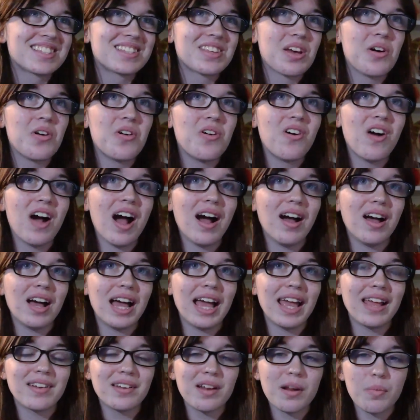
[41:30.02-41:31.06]
so uh,
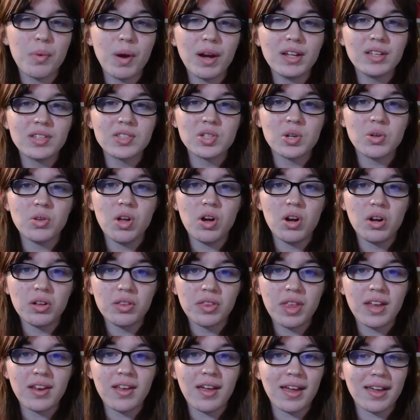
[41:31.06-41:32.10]
I ended up waiting so long
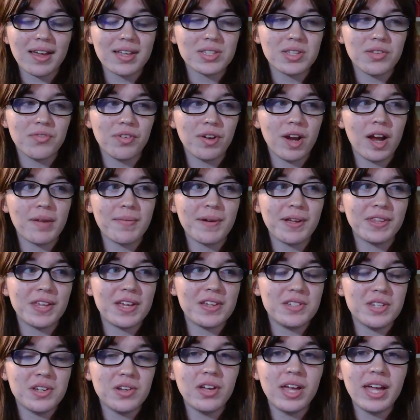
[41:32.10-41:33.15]
that I guess he forgot about
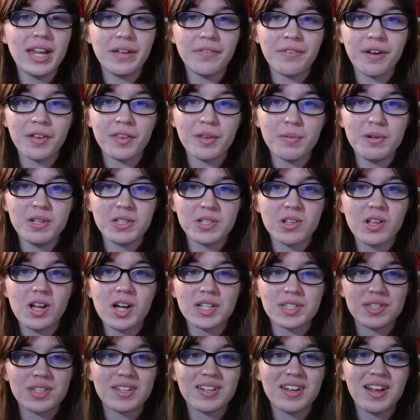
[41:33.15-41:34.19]
that deal and he found them in his
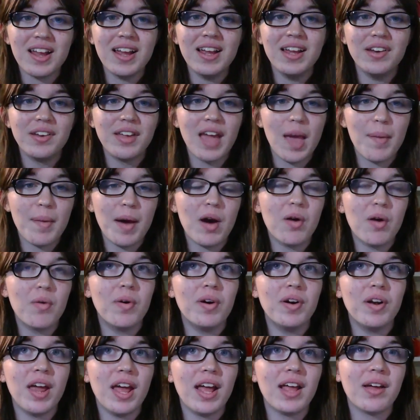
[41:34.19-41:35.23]
closet and came out
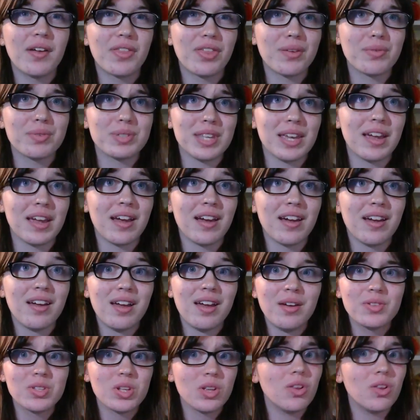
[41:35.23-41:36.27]
one day. I think it was like,
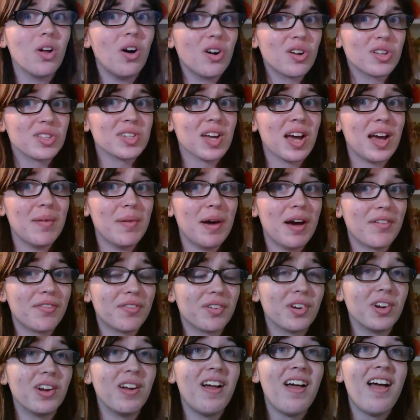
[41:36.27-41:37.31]
it's a long time
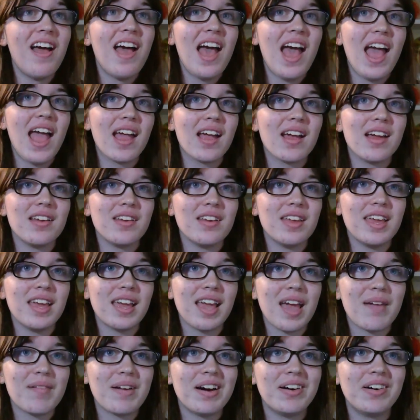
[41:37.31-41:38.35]
after. And he
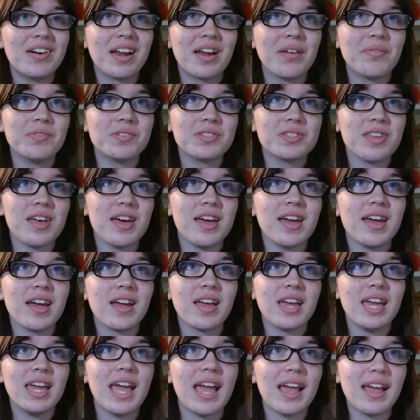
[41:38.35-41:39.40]
came out and was like,
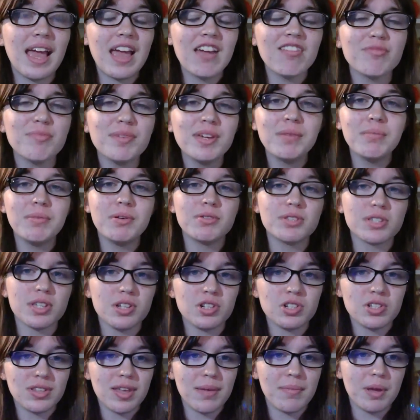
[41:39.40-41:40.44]
he gave me Musa
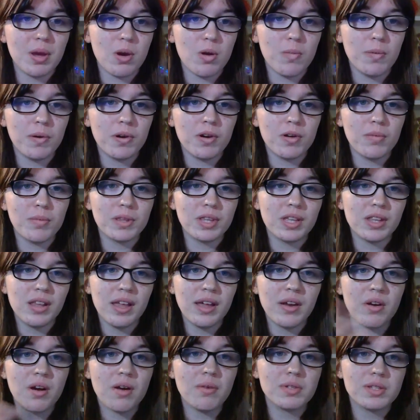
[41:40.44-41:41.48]
and just let me open her. But then
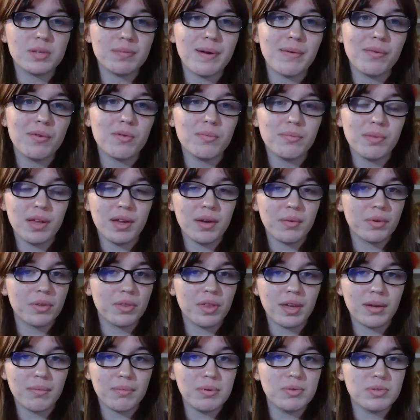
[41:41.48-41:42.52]
later I was in my room playing with
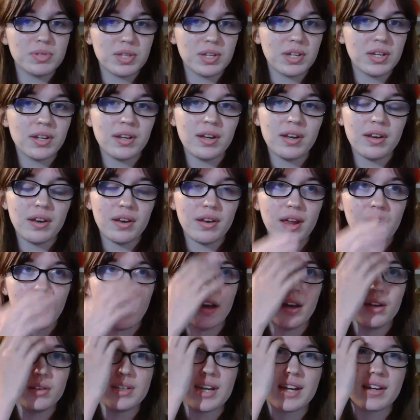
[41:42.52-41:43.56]
like Musa and
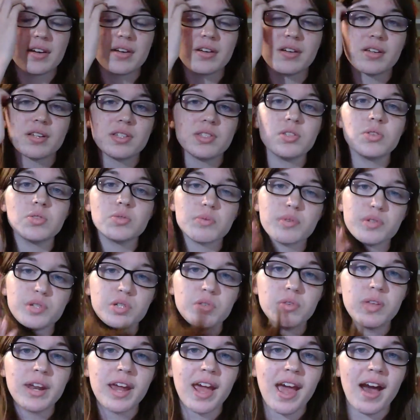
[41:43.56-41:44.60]
uh, Tecna because those were the
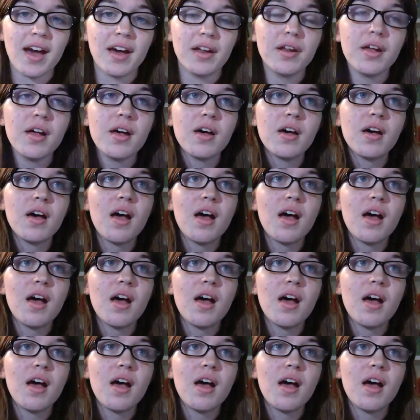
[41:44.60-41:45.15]
two that I had.